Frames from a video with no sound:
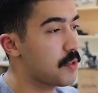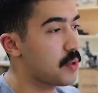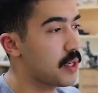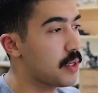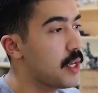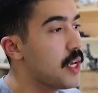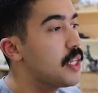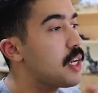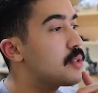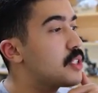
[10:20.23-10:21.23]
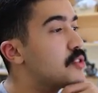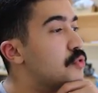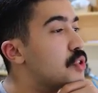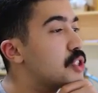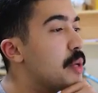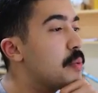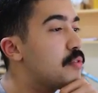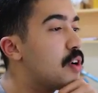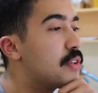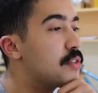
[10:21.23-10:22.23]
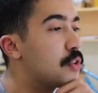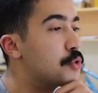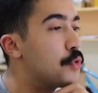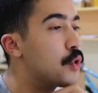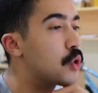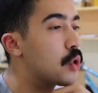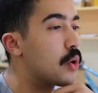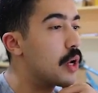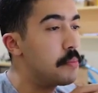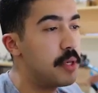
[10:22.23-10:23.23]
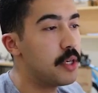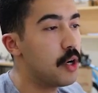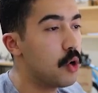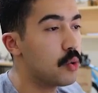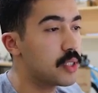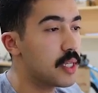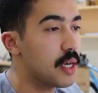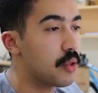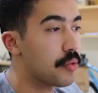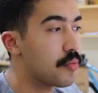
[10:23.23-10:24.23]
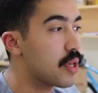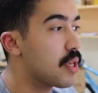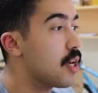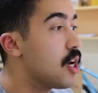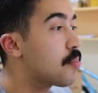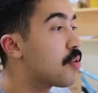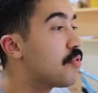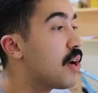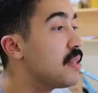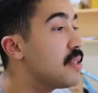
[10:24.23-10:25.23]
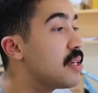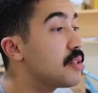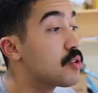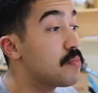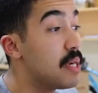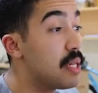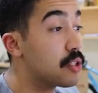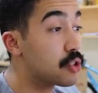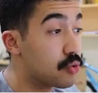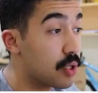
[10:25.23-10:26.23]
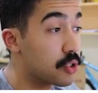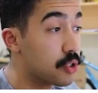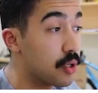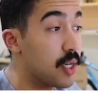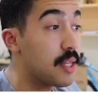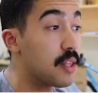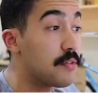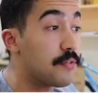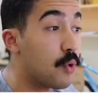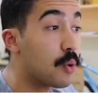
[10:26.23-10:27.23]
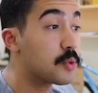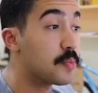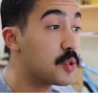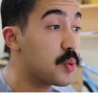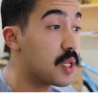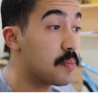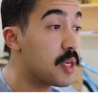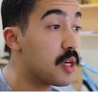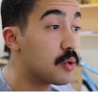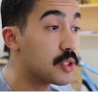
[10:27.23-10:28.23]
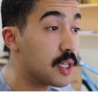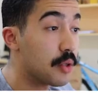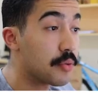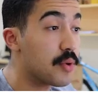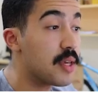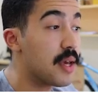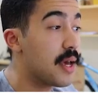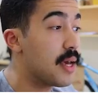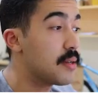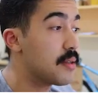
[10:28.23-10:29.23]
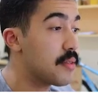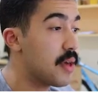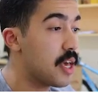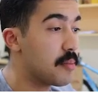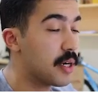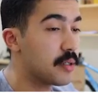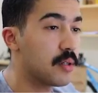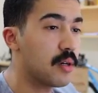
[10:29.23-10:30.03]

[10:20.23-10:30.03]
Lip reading: Okay. Now it says, for the step involving phosphoryl chloride, POCl3, provide the intermediate structure that forms between POCl3 and the amide.